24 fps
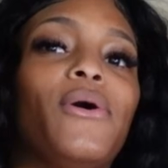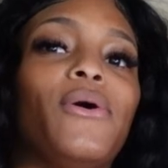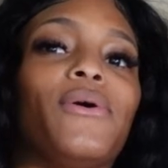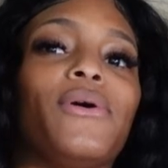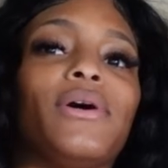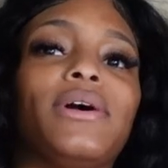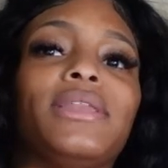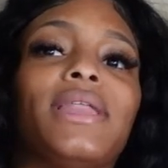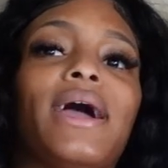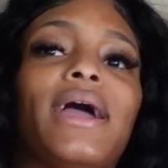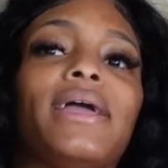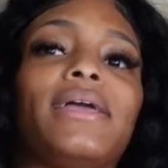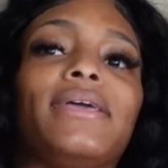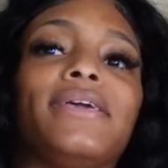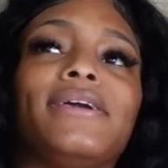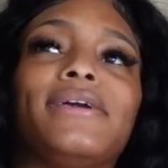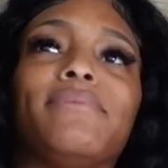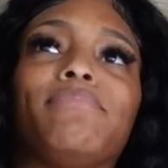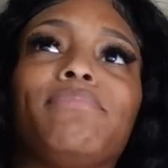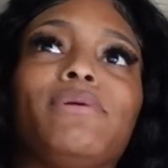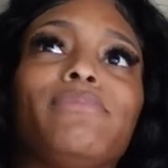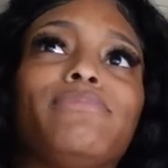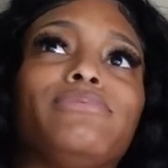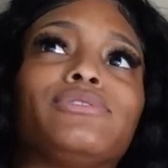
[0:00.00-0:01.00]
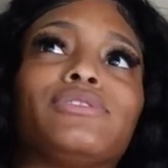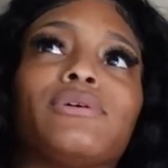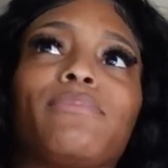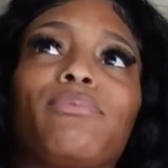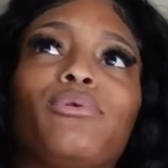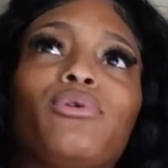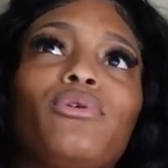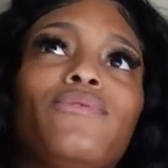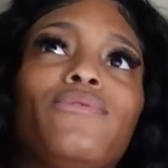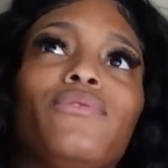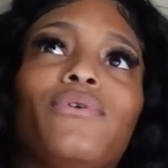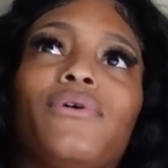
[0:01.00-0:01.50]
or like get people's
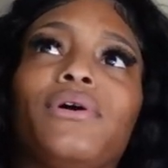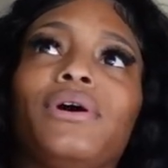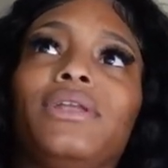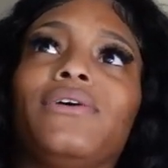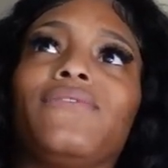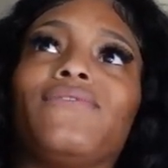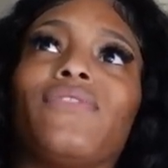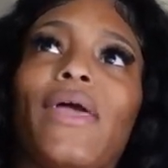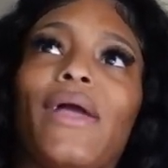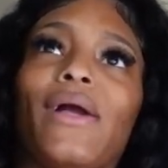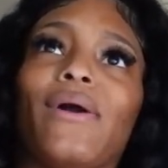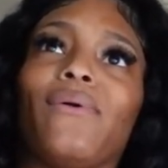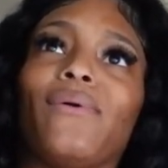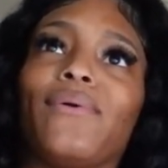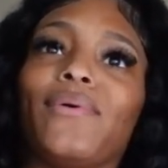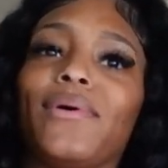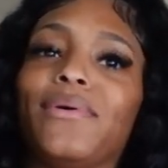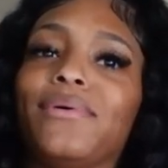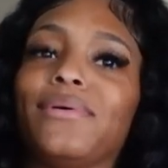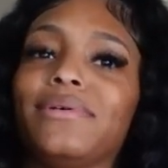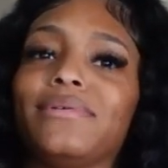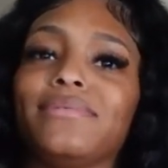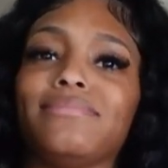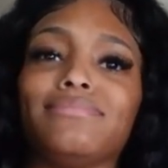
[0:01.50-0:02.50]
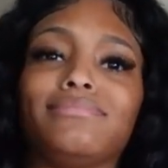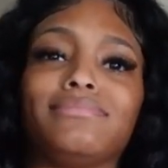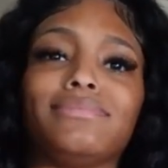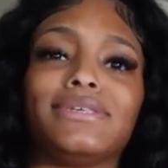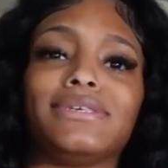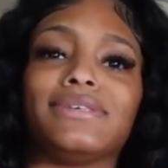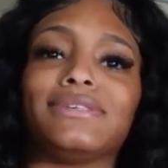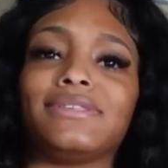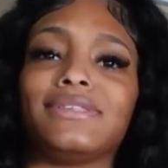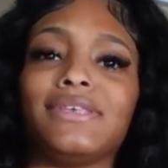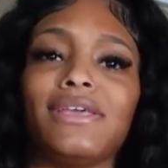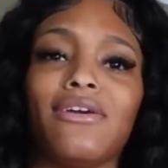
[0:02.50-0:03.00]
approval on if they gonna go to
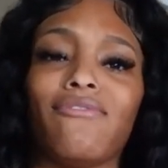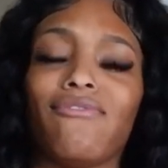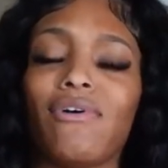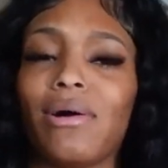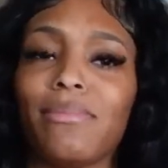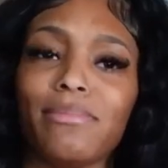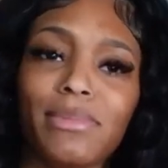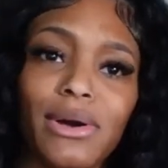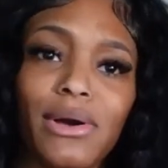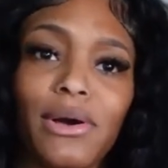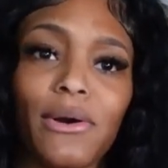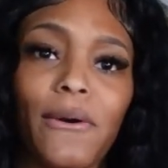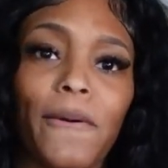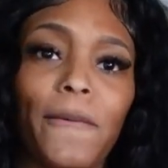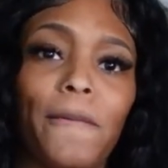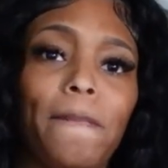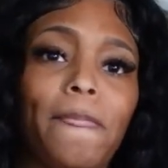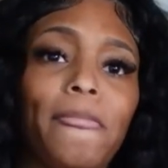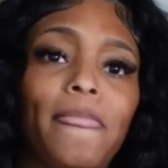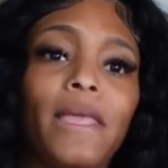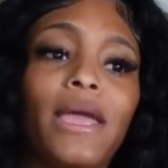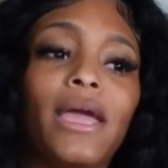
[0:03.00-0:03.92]
to see if I'm gonna go.